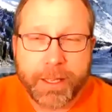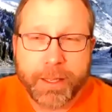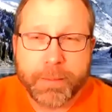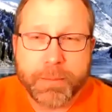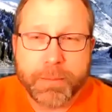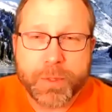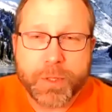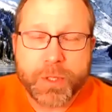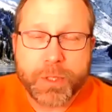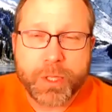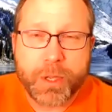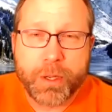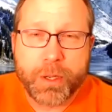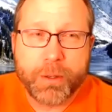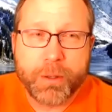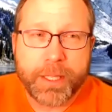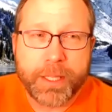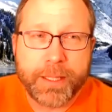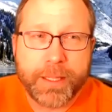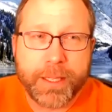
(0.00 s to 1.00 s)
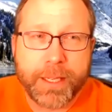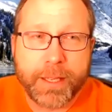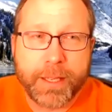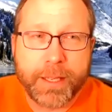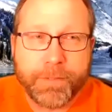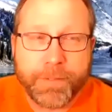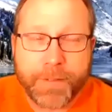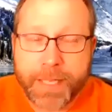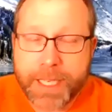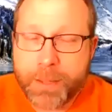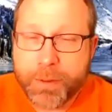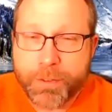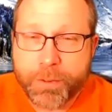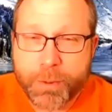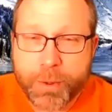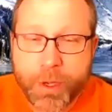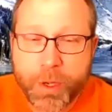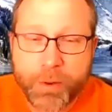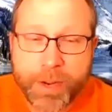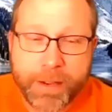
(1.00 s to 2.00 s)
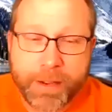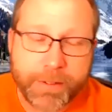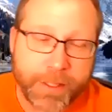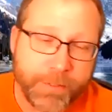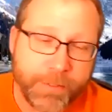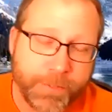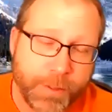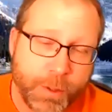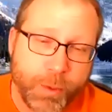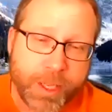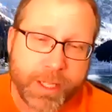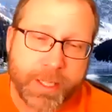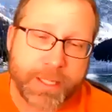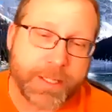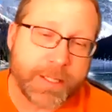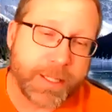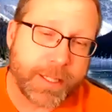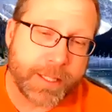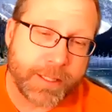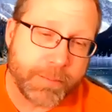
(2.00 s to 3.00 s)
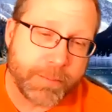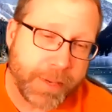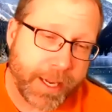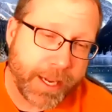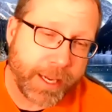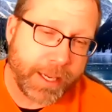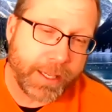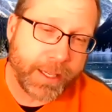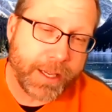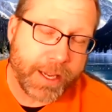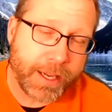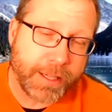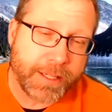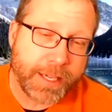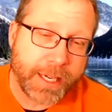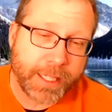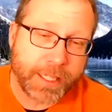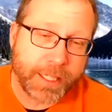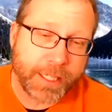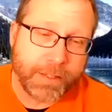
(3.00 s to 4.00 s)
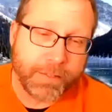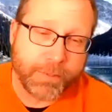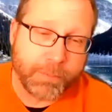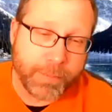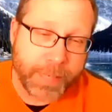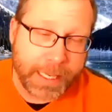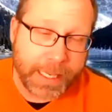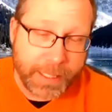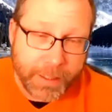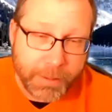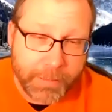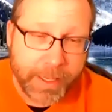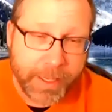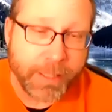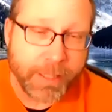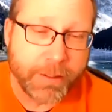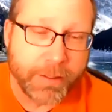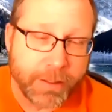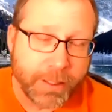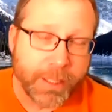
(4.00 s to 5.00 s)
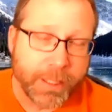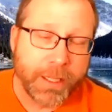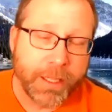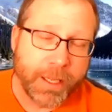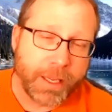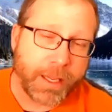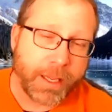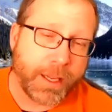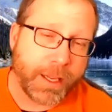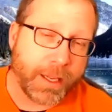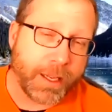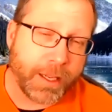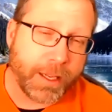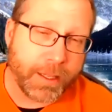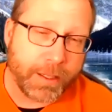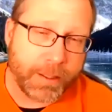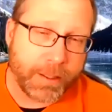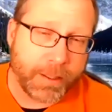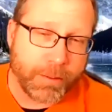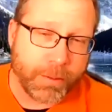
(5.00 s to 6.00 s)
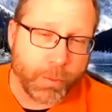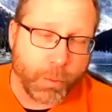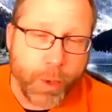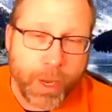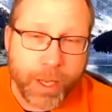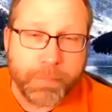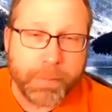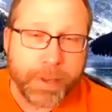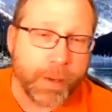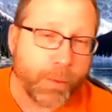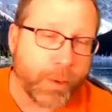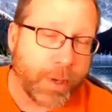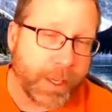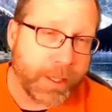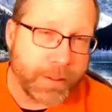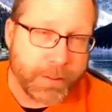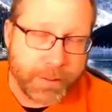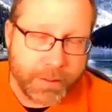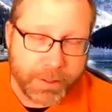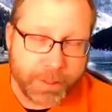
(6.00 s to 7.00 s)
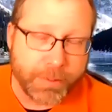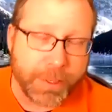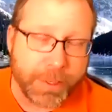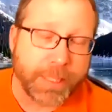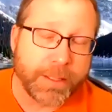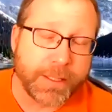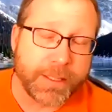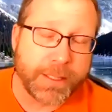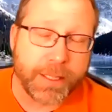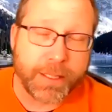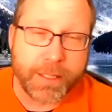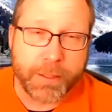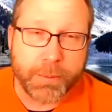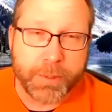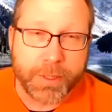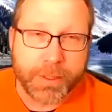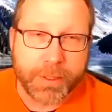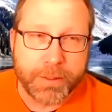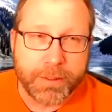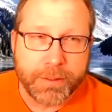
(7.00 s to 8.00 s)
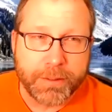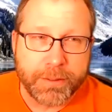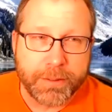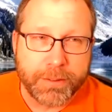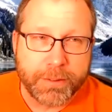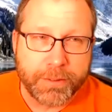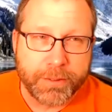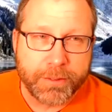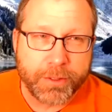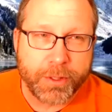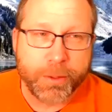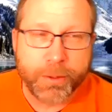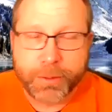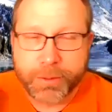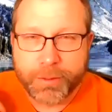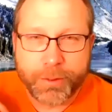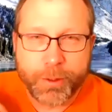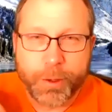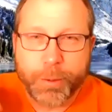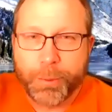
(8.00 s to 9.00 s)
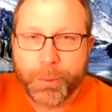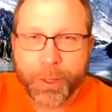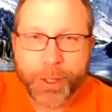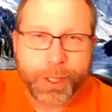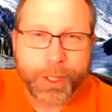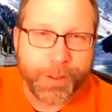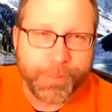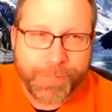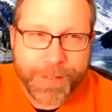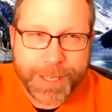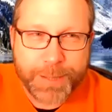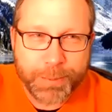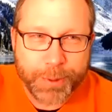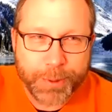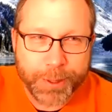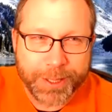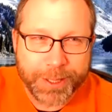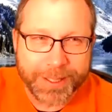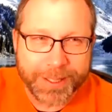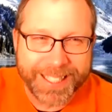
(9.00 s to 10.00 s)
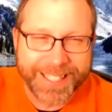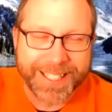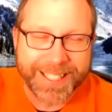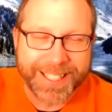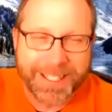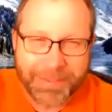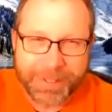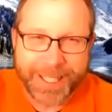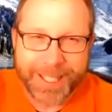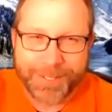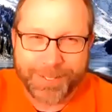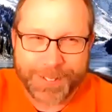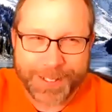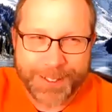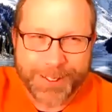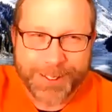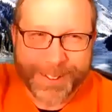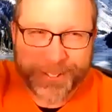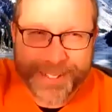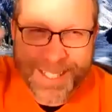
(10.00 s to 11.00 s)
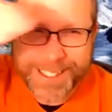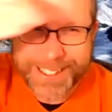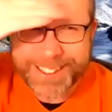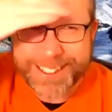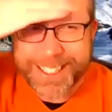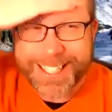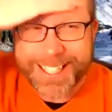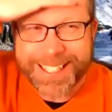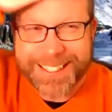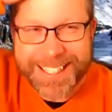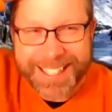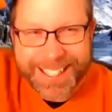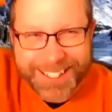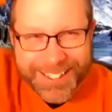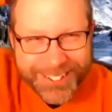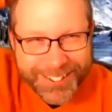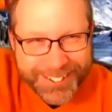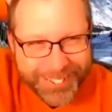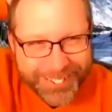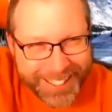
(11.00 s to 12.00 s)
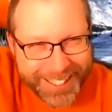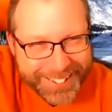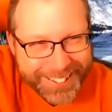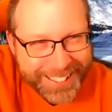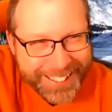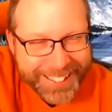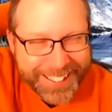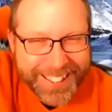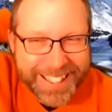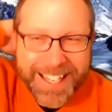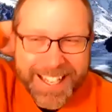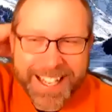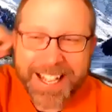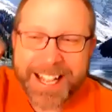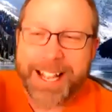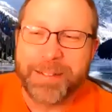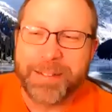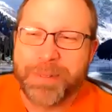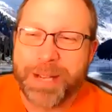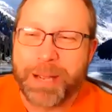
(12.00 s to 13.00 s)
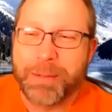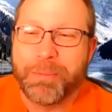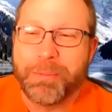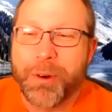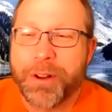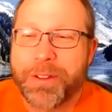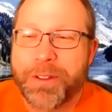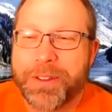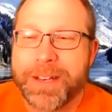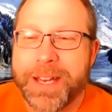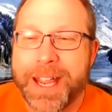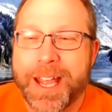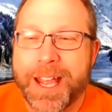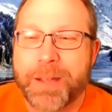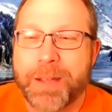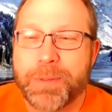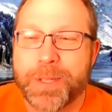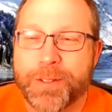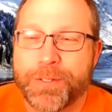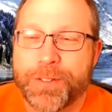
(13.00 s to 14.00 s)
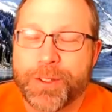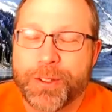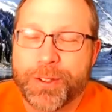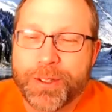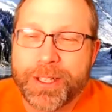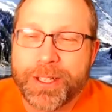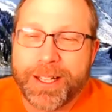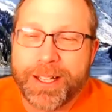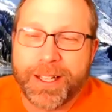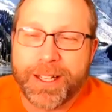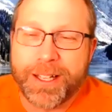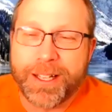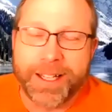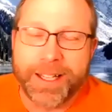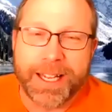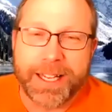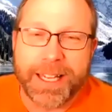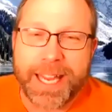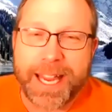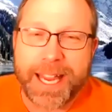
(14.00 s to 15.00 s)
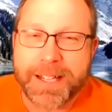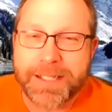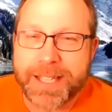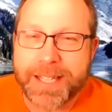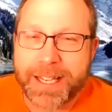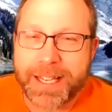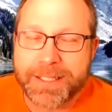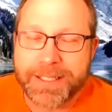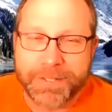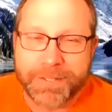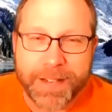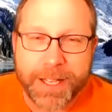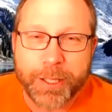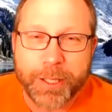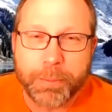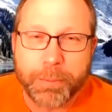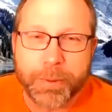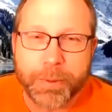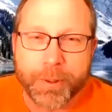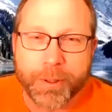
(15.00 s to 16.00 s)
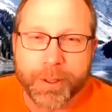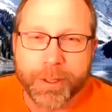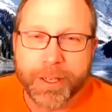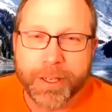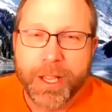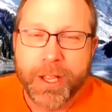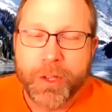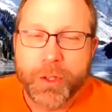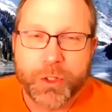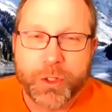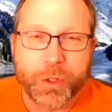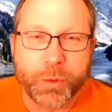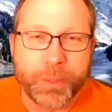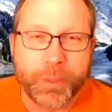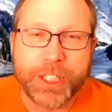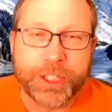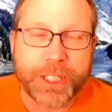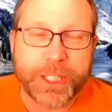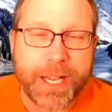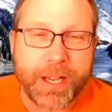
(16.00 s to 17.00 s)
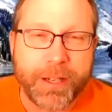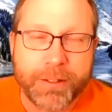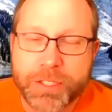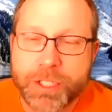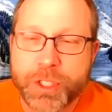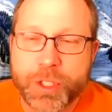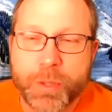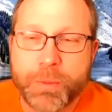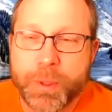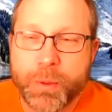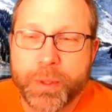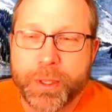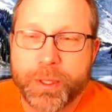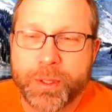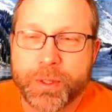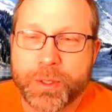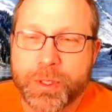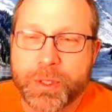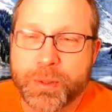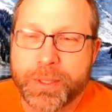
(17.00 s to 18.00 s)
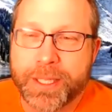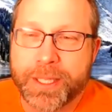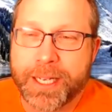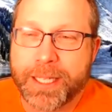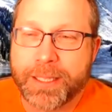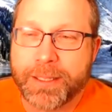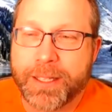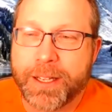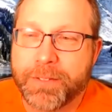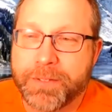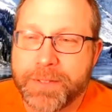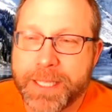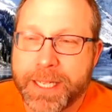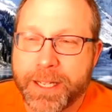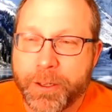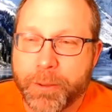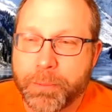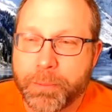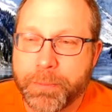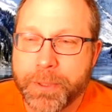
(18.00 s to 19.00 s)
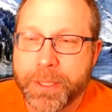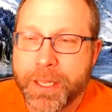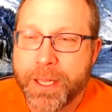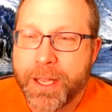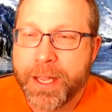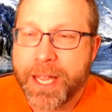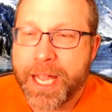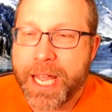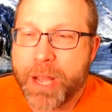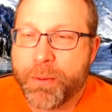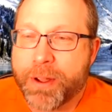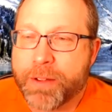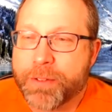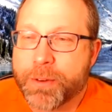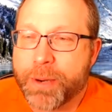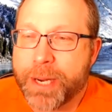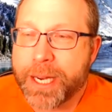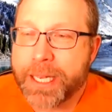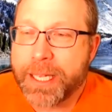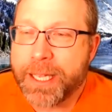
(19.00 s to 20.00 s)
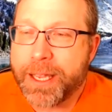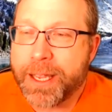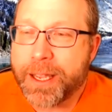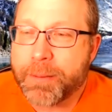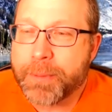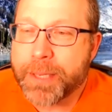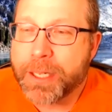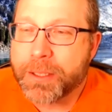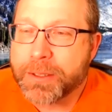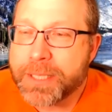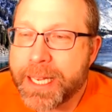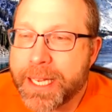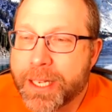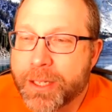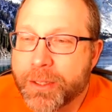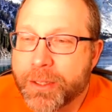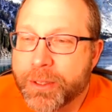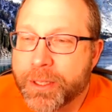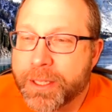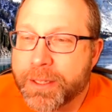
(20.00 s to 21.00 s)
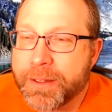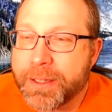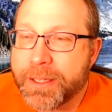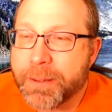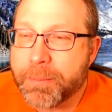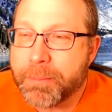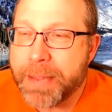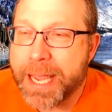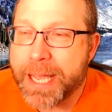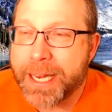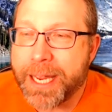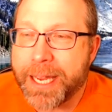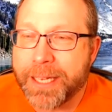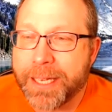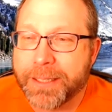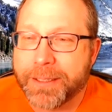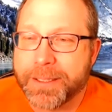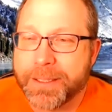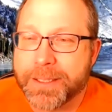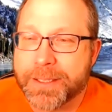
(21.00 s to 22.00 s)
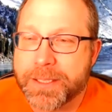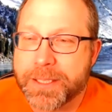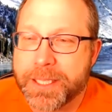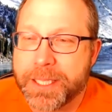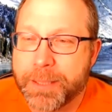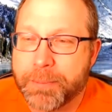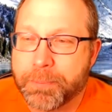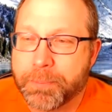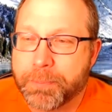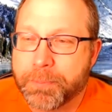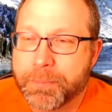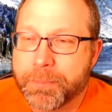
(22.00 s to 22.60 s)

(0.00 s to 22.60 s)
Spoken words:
So if anyone from Go Viral, if you want to send my contact and my email one by one directly to anyone, don't put it on Facebook. But if anyone wants to contact you directly, I'm more than happy you're a Kazakh developer to reach out and show me what you're doing, and I'd love to help however I can. And I'll take a look at the Mad Aliens team